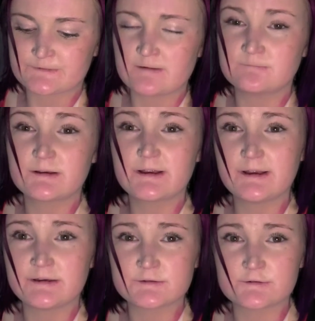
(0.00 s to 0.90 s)
I'm really
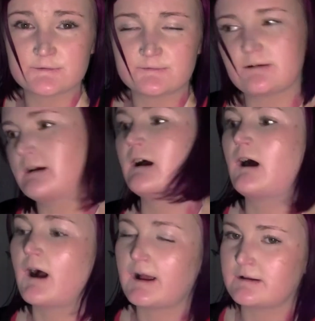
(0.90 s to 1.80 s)
into
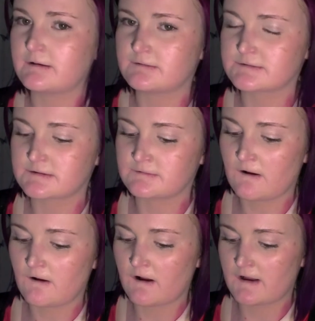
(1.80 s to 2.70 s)
high heels,
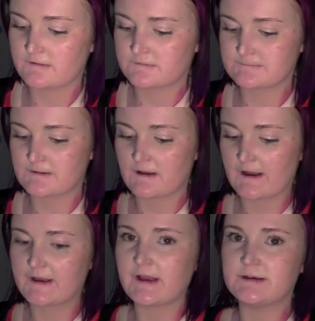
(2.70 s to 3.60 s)
not high heels, but
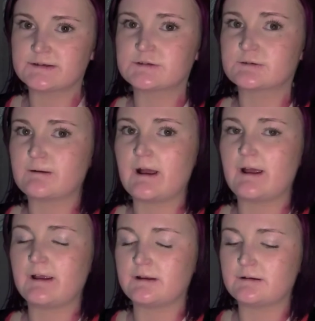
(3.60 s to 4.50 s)
like easy to
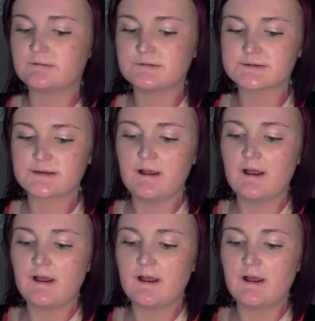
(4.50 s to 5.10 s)
wear heels.